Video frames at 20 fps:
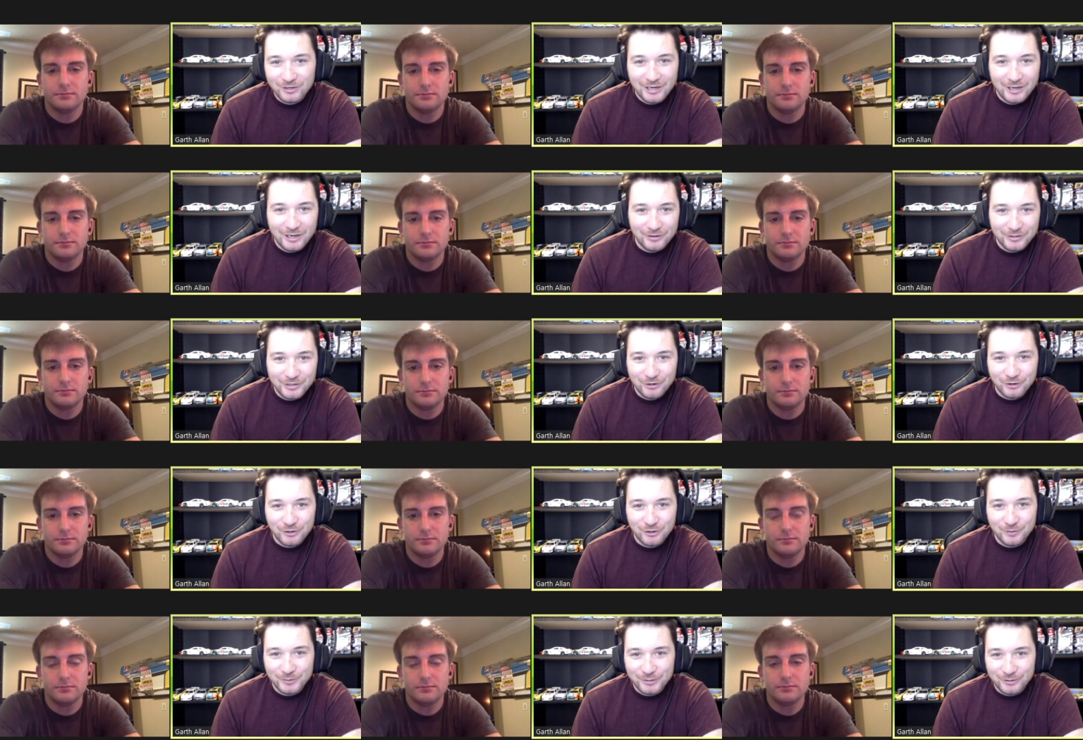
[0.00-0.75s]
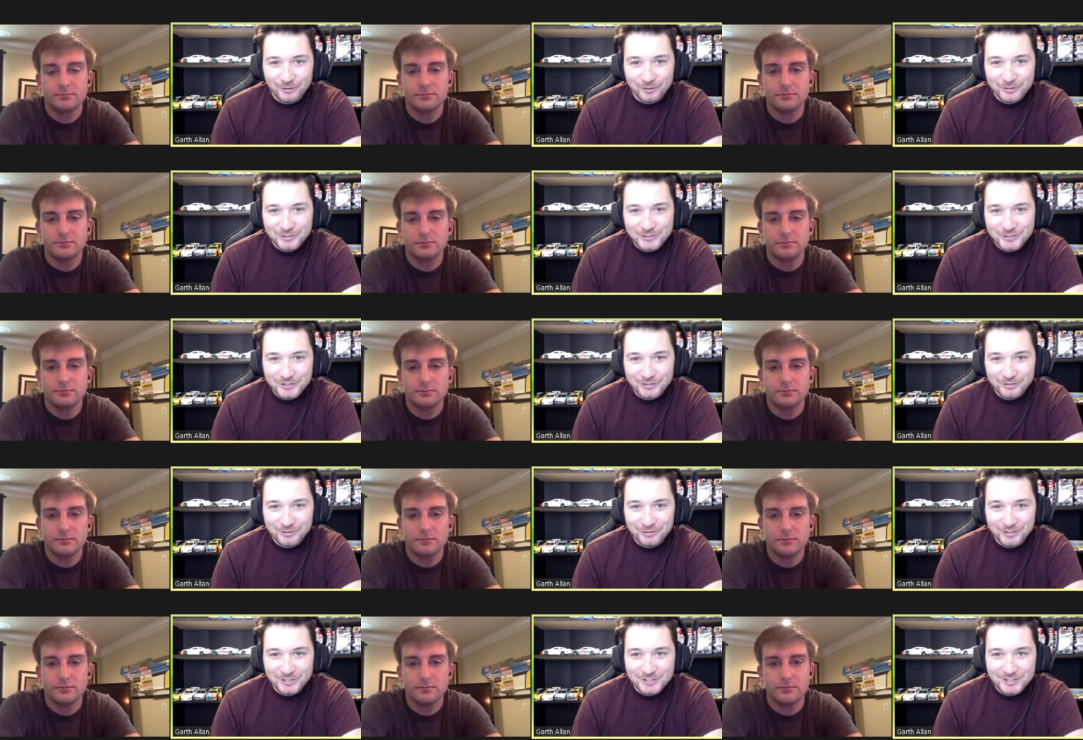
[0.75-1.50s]
Speaker 1: now in the ARCA Menard
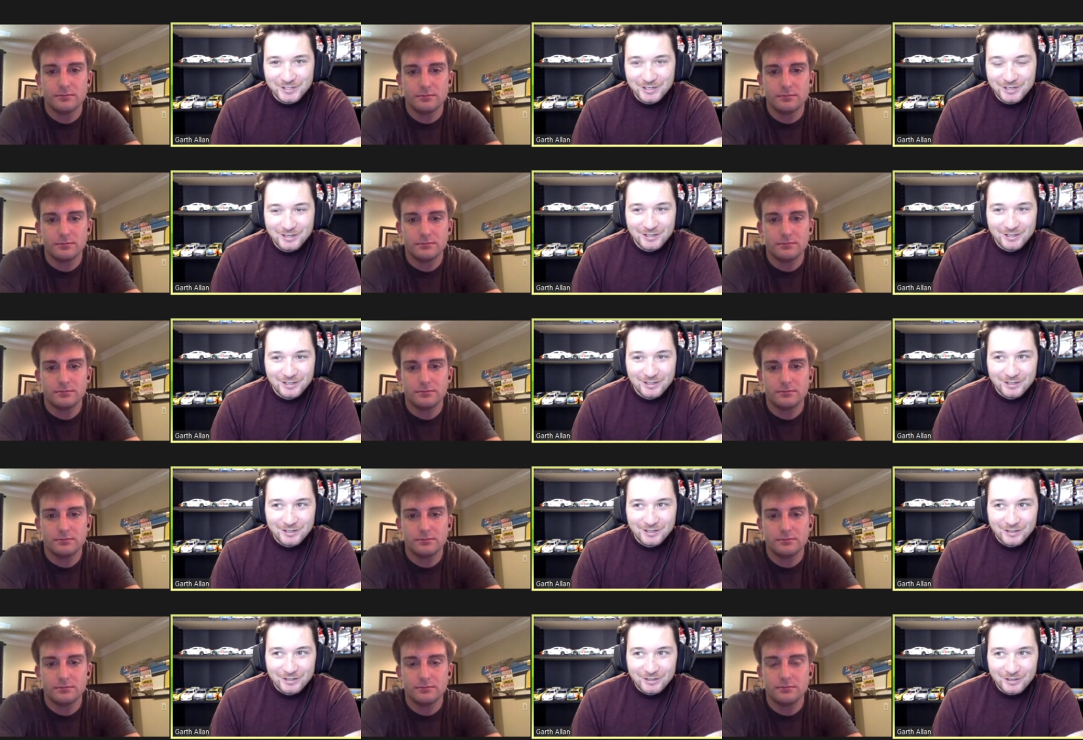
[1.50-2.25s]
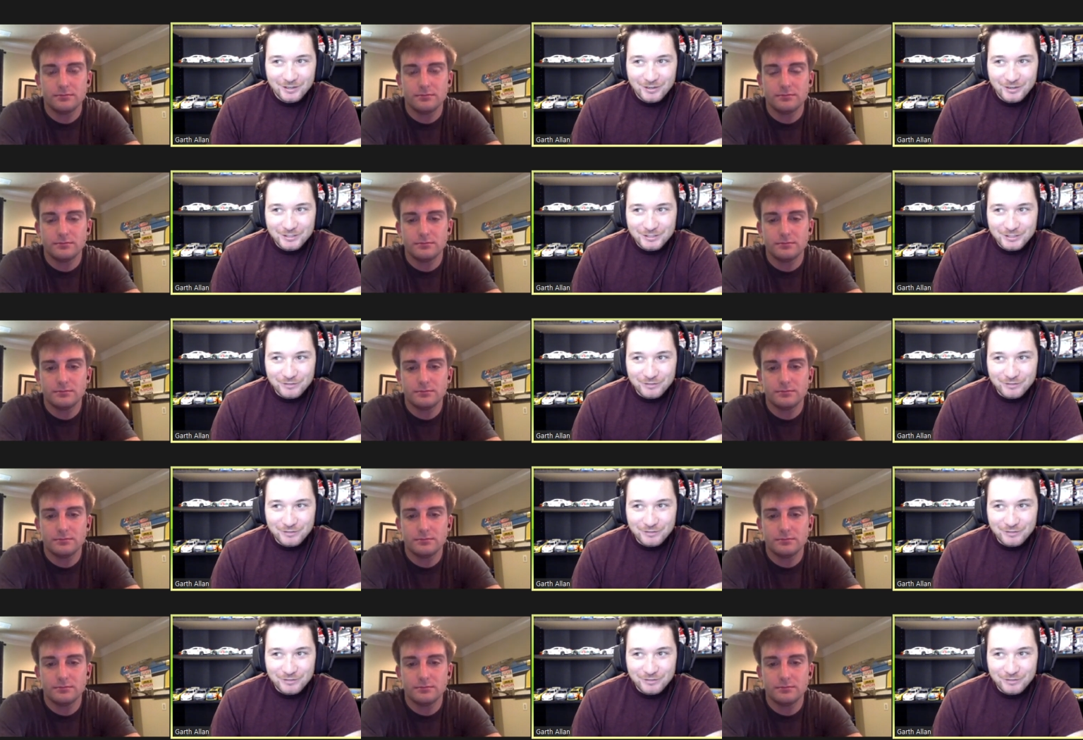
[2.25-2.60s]
series. To